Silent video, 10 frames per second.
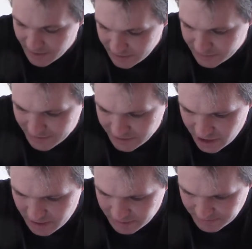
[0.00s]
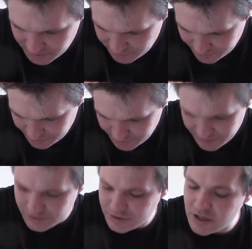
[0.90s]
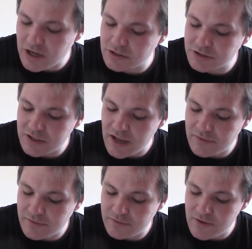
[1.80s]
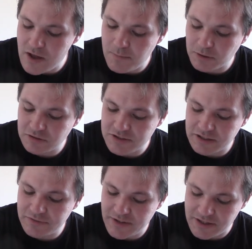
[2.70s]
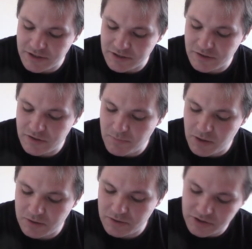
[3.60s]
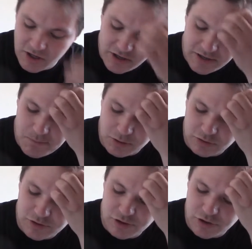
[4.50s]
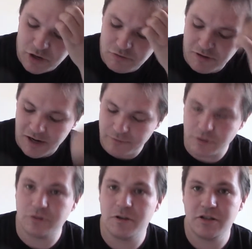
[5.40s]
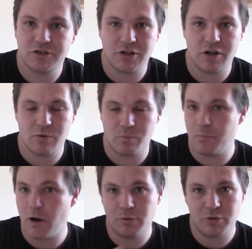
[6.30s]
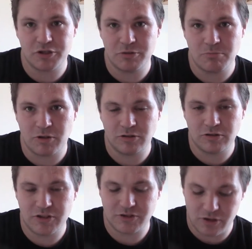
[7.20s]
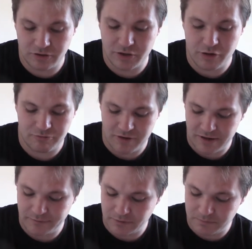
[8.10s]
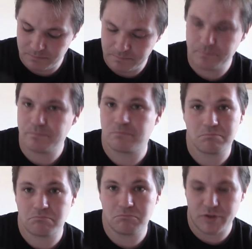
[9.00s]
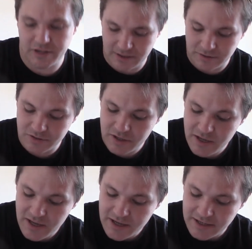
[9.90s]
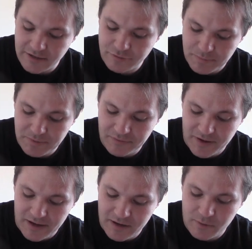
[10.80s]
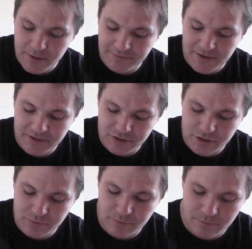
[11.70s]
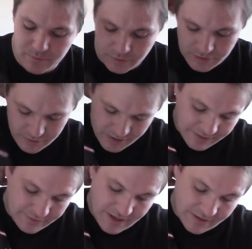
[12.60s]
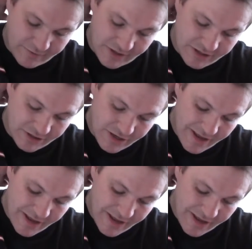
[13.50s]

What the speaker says: Spend an army special result at the start of a model's activation. The target model's no rifle, so only works on a model that's got no rifle, nothing else. Gains rapid fire, wait to fire 2 until the end of the activation.